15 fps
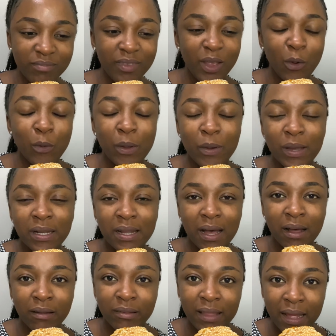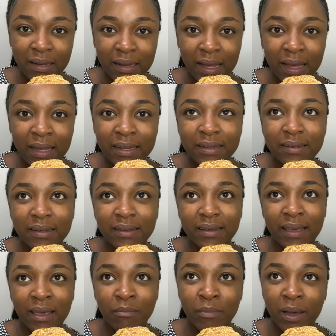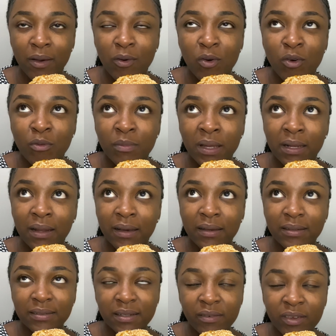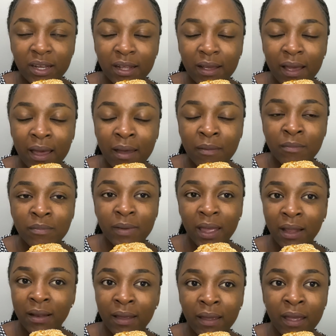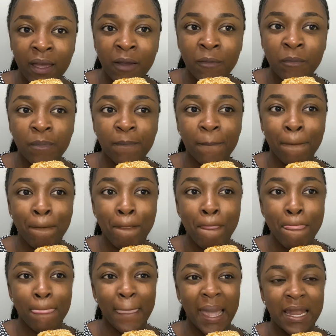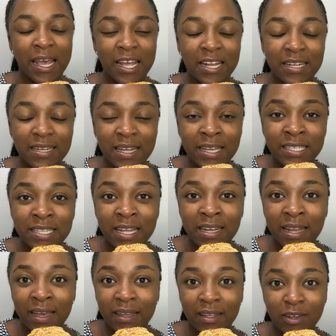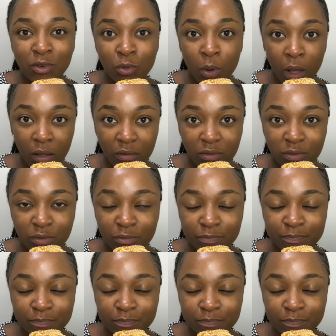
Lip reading: we went out that night, came back home at like 7 a.m, 8 a.m, and I had a test at like 12.